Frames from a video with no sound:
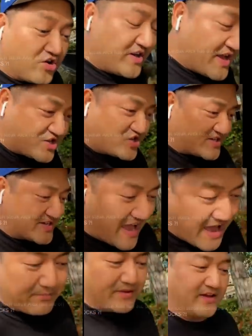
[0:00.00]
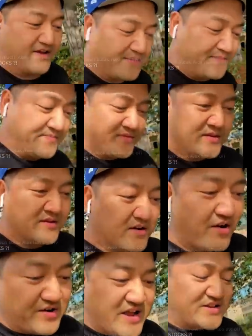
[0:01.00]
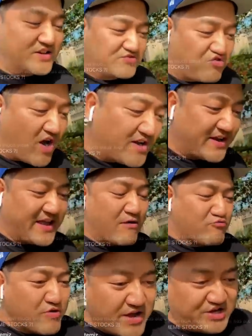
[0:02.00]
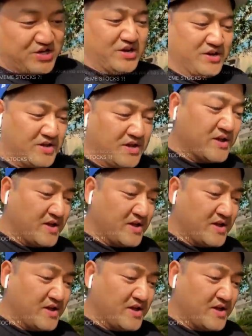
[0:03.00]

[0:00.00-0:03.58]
Her niche is gambling. Her niche is trying to get rich